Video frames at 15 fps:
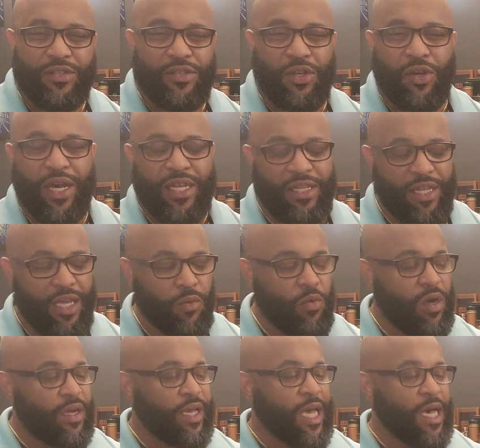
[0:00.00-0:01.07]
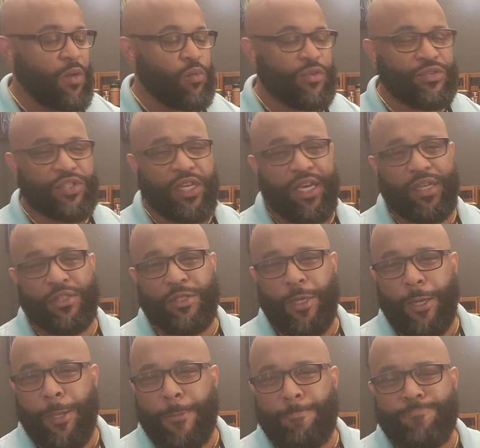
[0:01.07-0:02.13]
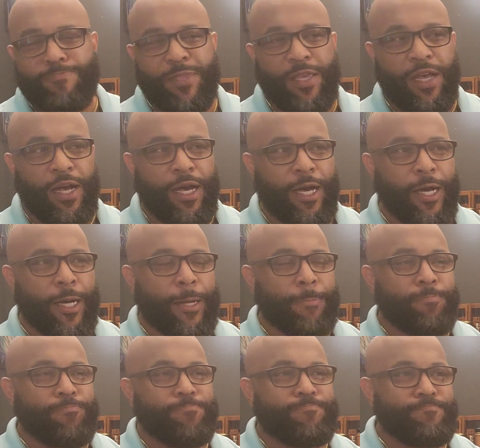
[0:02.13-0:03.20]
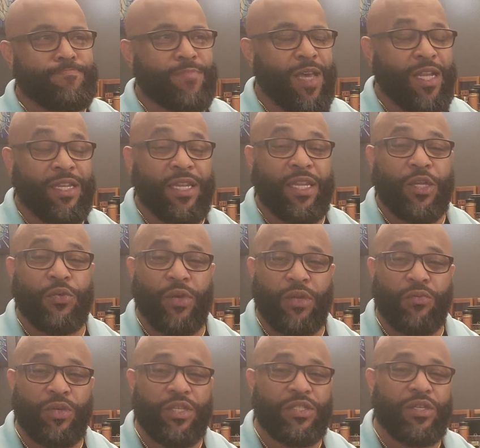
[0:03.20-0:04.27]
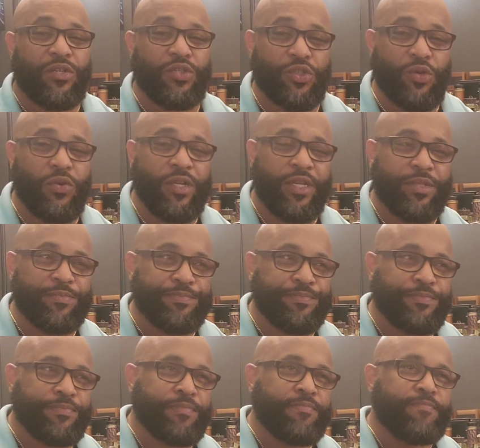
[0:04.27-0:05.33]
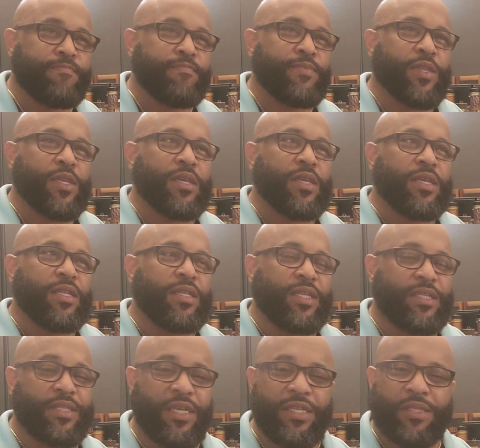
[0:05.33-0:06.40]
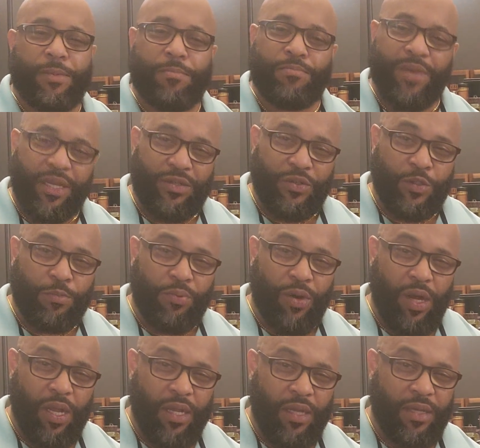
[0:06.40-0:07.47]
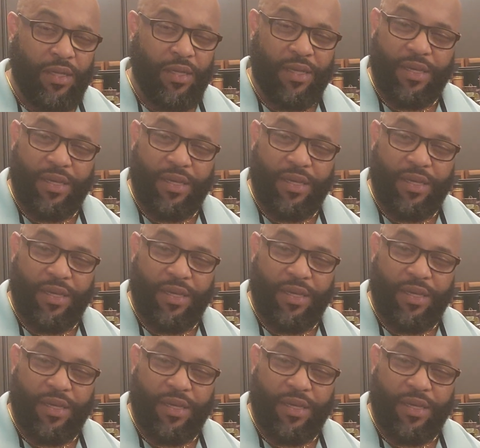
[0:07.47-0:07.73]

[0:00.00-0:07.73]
So I did walk out with Shenks. I did a quick research on it. This is a Michters product.